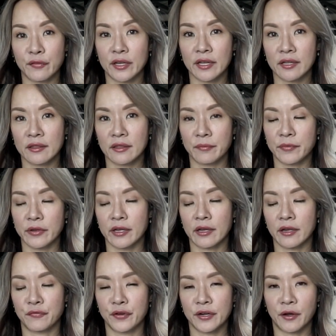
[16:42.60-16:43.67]
reading them
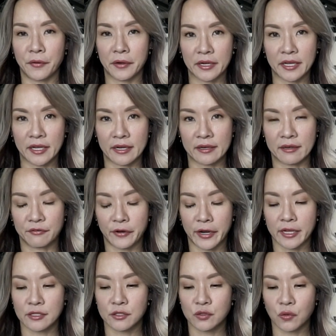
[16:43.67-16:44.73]
every now and again, right?